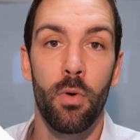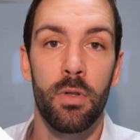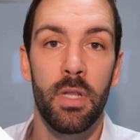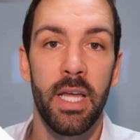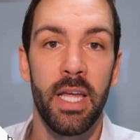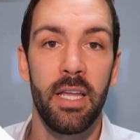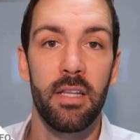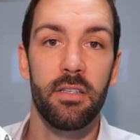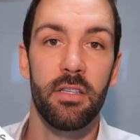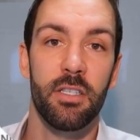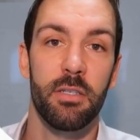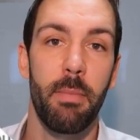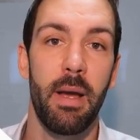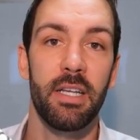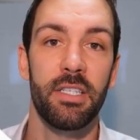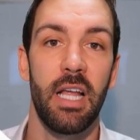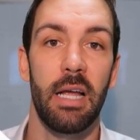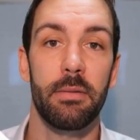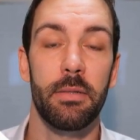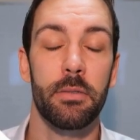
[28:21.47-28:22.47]
more leads,
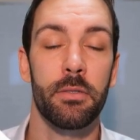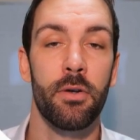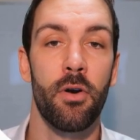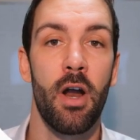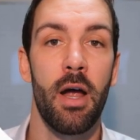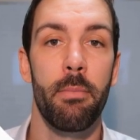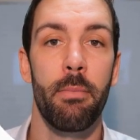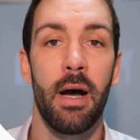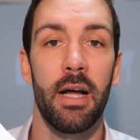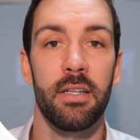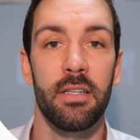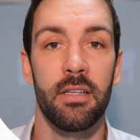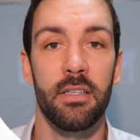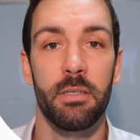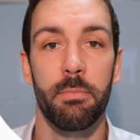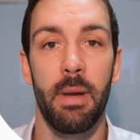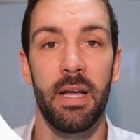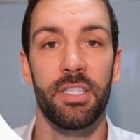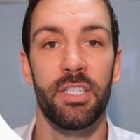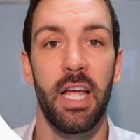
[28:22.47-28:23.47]
smash that subscribe button,
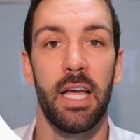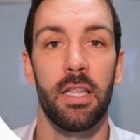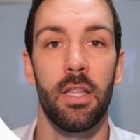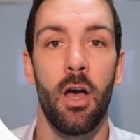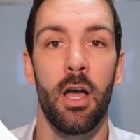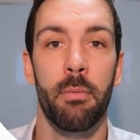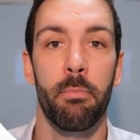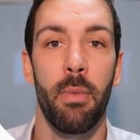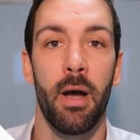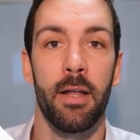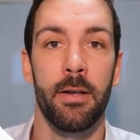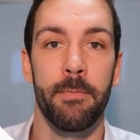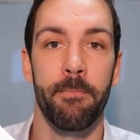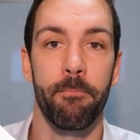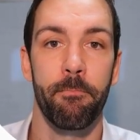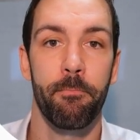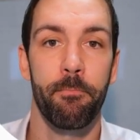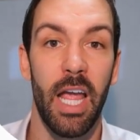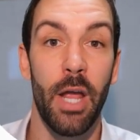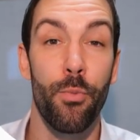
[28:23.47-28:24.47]
smash that like
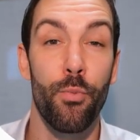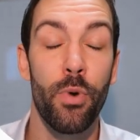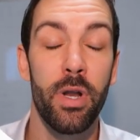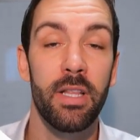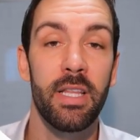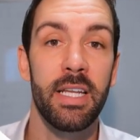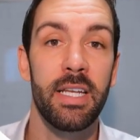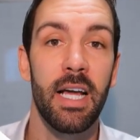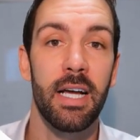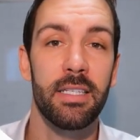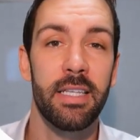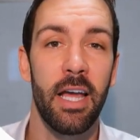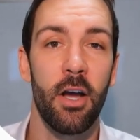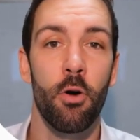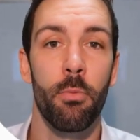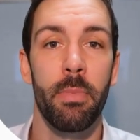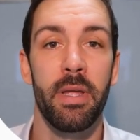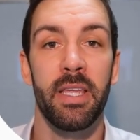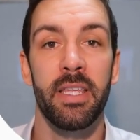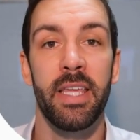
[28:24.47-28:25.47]
button. It really does
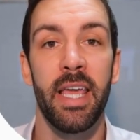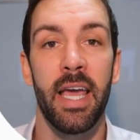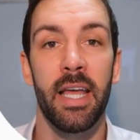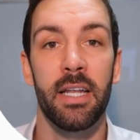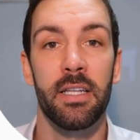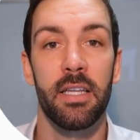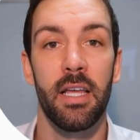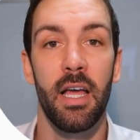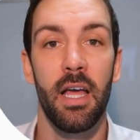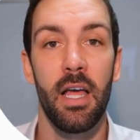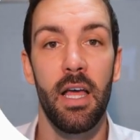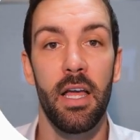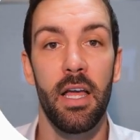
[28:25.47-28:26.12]
help me get,